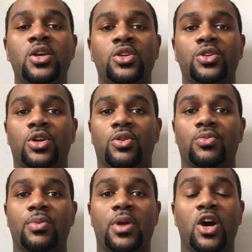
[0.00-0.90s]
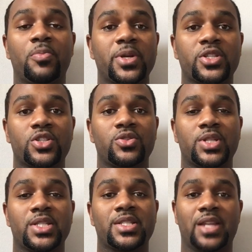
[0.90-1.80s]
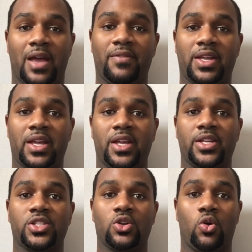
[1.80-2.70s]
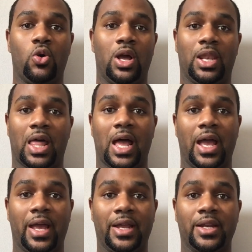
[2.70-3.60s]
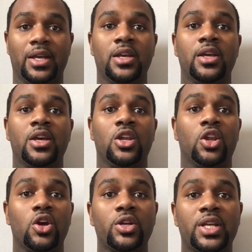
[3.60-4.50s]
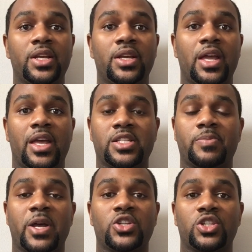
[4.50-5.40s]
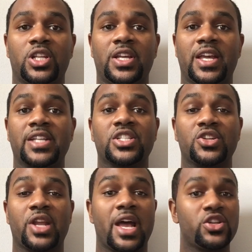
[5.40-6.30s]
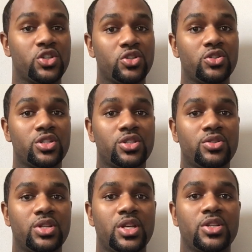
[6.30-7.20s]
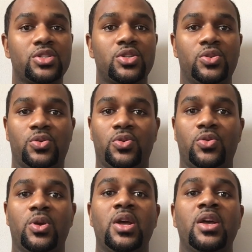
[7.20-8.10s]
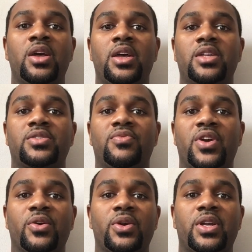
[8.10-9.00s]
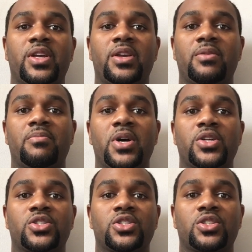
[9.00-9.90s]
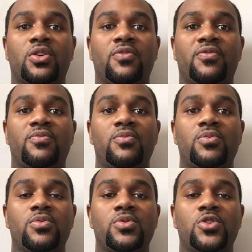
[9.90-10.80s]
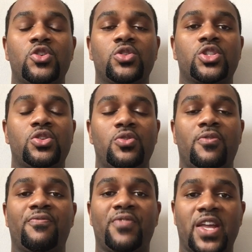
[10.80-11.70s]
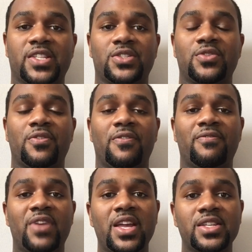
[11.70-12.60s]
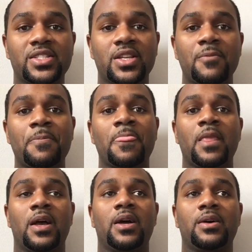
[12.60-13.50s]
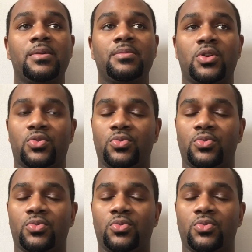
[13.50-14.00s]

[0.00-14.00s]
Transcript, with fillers: you know, helping students navigate online learning, especially international students who is very much so used to face-to-face -face, um,